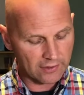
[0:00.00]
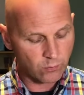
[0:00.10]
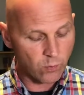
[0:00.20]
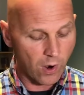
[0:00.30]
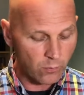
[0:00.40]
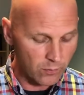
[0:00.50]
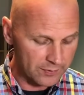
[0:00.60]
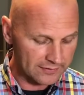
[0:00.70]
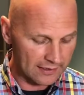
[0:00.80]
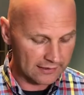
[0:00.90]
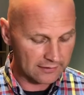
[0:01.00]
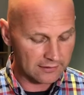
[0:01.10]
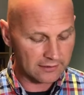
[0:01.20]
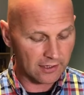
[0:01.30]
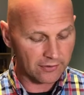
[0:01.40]
One will be taken
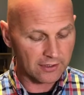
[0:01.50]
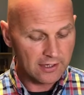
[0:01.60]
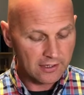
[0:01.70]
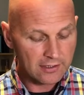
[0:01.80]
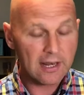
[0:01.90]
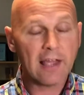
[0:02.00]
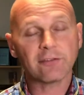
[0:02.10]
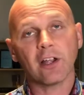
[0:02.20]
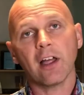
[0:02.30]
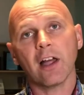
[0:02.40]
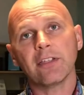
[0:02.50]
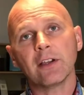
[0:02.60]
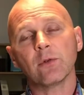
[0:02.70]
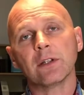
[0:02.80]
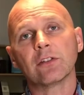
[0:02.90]
and the other left. I
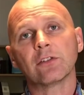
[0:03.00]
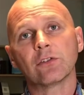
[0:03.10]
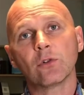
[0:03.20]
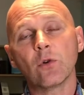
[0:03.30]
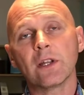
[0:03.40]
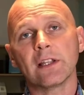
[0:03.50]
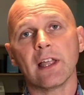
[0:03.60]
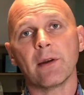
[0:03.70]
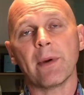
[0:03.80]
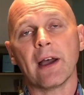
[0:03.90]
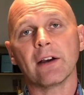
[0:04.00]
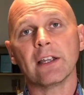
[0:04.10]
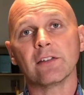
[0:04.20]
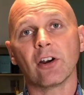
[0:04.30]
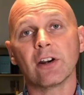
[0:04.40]
think what he's talking there about
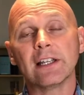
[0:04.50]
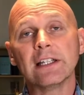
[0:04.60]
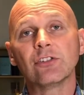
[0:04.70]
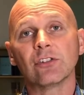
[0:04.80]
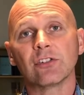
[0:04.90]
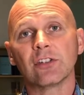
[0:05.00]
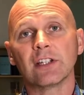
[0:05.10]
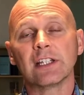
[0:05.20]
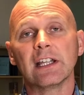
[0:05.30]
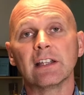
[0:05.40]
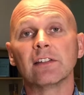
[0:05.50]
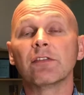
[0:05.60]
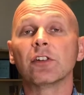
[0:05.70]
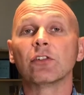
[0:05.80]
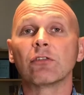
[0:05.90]
is our allegiance to the King is
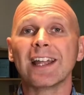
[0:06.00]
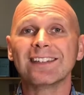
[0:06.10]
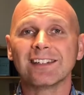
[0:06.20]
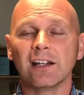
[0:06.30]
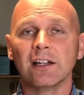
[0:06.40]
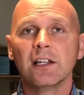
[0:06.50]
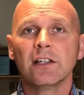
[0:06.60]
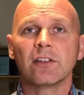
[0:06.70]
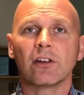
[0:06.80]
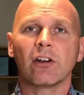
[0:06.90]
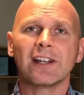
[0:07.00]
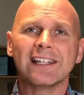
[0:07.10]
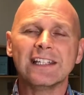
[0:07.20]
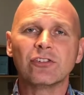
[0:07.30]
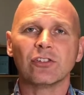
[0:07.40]
even greater than our
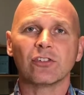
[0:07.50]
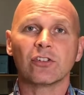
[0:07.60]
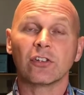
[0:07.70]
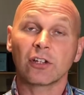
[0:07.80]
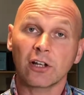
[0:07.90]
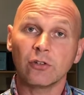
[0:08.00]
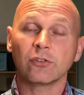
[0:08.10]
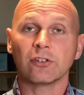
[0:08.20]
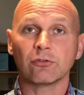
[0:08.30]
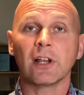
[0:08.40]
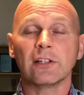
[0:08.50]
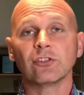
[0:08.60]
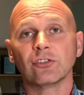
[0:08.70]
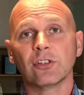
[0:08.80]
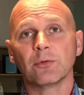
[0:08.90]
allegiance to the closest
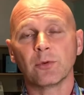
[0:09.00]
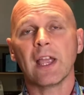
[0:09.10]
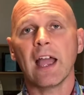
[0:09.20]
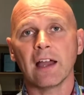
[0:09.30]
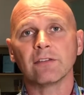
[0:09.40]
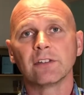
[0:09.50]
relationships we have.